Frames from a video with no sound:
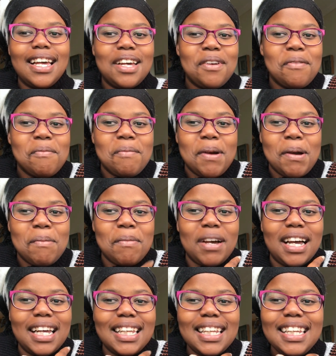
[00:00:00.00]
mama,
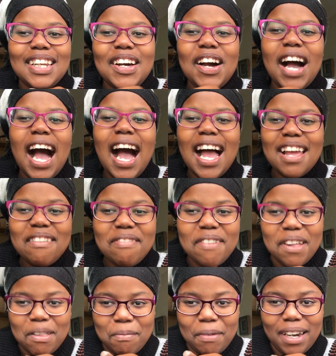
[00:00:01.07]
I
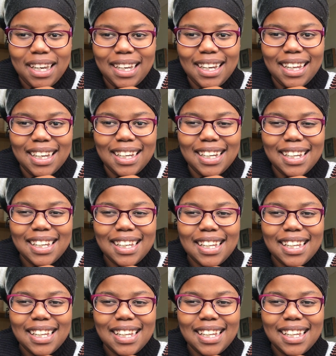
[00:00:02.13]
fell pregnant.